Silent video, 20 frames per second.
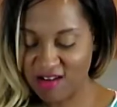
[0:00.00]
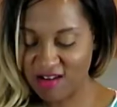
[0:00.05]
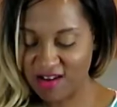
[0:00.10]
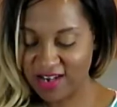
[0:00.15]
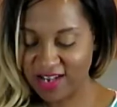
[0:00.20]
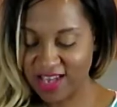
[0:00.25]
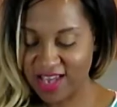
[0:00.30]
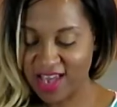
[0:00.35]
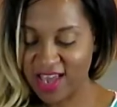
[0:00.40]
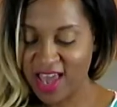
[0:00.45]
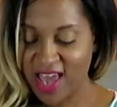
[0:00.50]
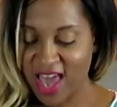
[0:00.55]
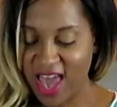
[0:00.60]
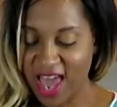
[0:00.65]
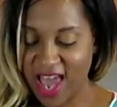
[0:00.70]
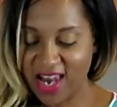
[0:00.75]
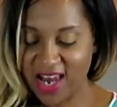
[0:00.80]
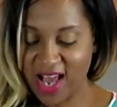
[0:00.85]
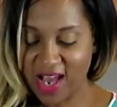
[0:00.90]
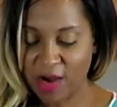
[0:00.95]
on it,
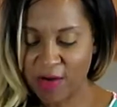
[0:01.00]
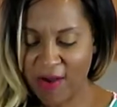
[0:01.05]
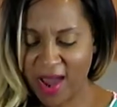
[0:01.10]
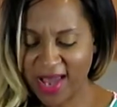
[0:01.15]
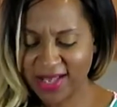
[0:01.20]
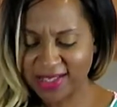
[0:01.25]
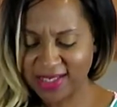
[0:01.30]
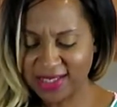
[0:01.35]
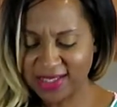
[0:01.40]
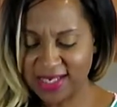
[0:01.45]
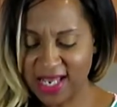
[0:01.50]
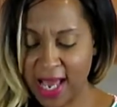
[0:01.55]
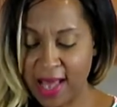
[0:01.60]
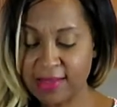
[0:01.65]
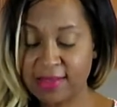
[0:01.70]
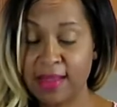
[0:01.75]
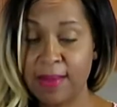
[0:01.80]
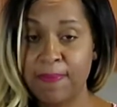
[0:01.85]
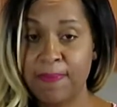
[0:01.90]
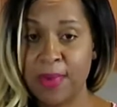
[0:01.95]
and I cracked it
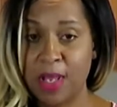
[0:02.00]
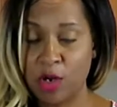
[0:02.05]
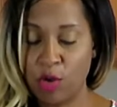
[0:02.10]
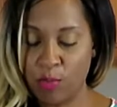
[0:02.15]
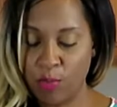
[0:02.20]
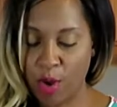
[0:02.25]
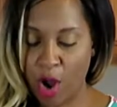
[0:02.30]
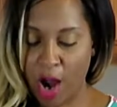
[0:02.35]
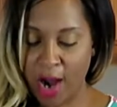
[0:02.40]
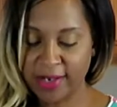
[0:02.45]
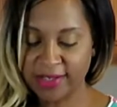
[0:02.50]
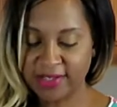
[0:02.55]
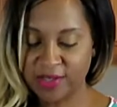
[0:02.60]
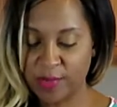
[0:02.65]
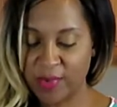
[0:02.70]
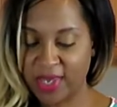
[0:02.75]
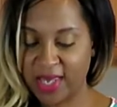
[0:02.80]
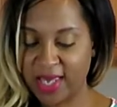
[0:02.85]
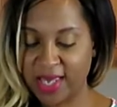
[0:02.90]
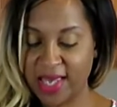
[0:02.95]
down the middle part
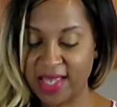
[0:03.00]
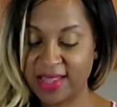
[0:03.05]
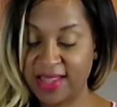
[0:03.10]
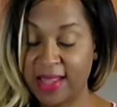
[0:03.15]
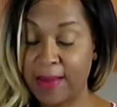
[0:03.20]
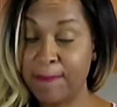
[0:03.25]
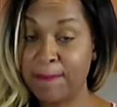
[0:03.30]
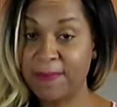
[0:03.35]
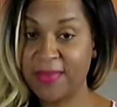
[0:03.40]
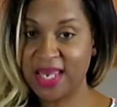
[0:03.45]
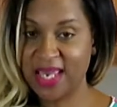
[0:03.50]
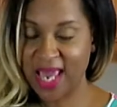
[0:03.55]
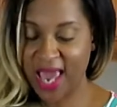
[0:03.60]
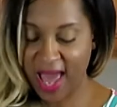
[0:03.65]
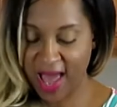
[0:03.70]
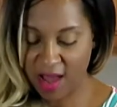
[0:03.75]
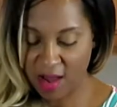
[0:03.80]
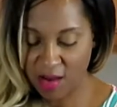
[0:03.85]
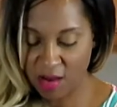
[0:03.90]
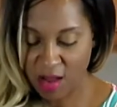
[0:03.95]
so we could get the
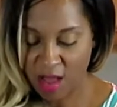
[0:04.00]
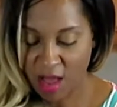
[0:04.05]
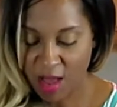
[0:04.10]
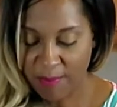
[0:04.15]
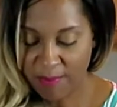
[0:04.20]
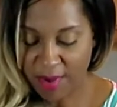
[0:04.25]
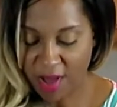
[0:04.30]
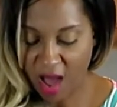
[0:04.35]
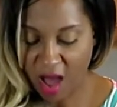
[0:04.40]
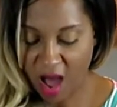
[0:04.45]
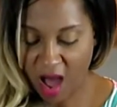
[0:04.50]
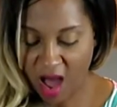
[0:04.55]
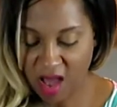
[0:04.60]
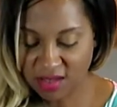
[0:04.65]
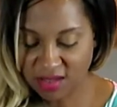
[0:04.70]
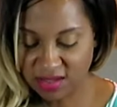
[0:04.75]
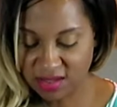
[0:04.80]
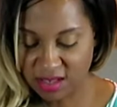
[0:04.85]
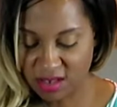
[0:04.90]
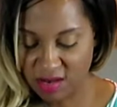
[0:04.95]
meat out. But
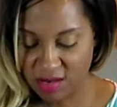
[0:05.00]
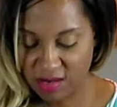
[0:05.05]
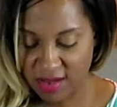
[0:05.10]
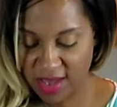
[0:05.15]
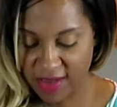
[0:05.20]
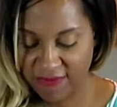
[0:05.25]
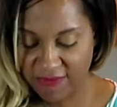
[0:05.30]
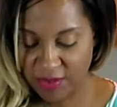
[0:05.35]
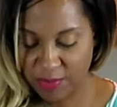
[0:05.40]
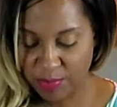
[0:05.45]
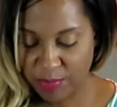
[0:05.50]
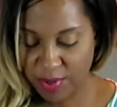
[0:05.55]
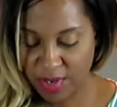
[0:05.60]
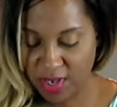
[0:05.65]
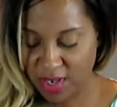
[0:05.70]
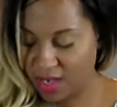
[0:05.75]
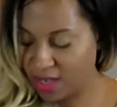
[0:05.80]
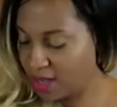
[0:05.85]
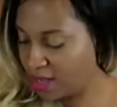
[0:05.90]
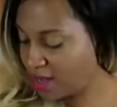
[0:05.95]
also, if you
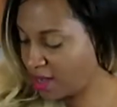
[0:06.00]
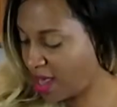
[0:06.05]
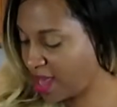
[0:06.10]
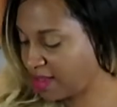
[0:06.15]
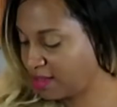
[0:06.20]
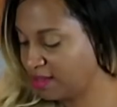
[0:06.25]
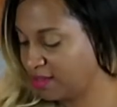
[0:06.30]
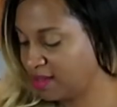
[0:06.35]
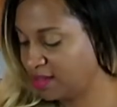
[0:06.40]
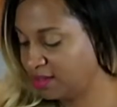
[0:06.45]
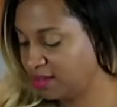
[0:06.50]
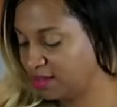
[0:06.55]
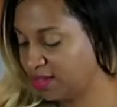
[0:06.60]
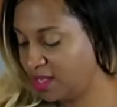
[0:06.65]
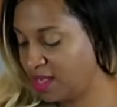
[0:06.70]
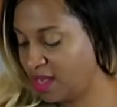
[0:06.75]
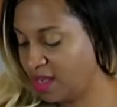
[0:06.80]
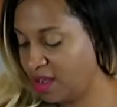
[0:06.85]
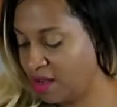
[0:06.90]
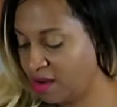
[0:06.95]
put it like this
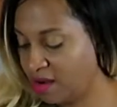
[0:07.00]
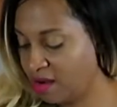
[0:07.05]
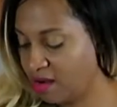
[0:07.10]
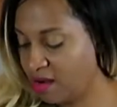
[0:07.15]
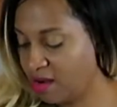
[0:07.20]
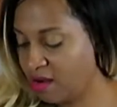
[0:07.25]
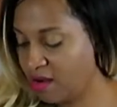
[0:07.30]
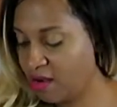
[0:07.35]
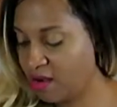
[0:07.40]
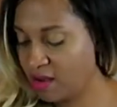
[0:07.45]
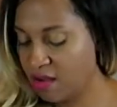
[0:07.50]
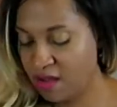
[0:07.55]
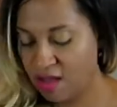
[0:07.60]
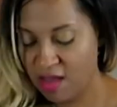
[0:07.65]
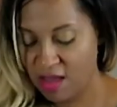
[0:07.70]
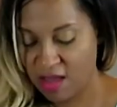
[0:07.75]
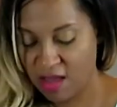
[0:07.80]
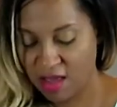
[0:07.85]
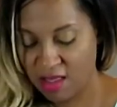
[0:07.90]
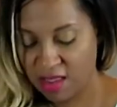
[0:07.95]
here,
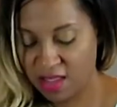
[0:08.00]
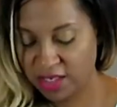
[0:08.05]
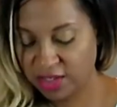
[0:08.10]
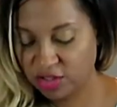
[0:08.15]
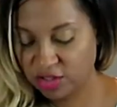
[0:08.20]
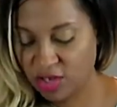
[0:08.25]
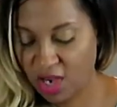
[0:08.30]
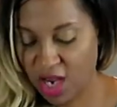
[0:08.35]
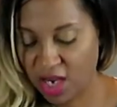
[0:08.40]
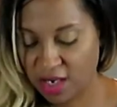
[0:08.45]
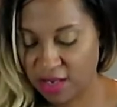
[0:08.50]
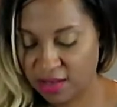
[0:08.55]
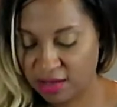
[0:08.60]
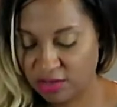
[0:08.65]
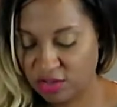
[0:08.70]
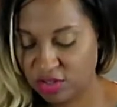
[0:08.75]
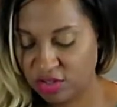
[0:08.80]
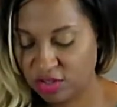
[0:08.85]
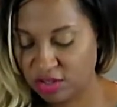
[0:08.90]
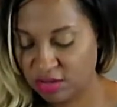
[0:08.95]
and let's try
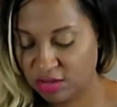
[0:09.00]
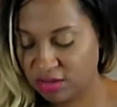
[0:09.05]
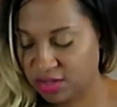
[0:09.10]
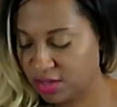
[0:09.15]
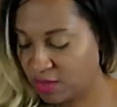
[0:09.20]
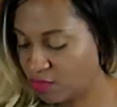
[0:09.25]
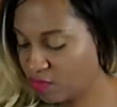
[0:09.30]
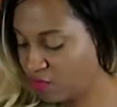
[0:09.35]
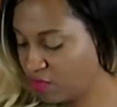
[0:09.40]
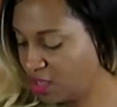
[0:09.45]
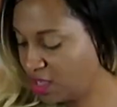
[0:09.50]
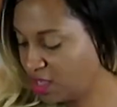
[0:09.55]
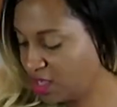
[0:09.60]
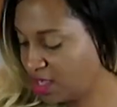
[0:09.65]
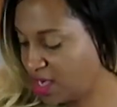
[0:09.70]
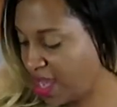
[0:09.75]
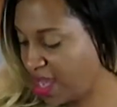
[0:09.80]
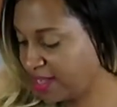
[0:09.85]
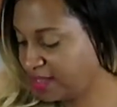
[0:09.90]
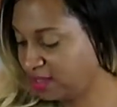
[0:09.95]
to choose some
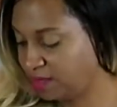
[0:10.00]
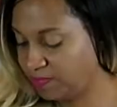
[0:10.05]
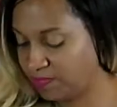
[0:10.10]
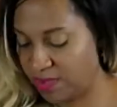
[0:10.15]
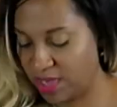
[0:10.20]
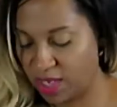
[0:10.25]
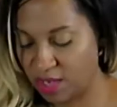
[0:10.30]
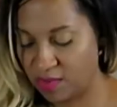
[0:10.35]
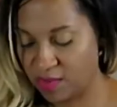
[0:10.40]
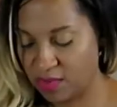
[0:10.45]
really nice big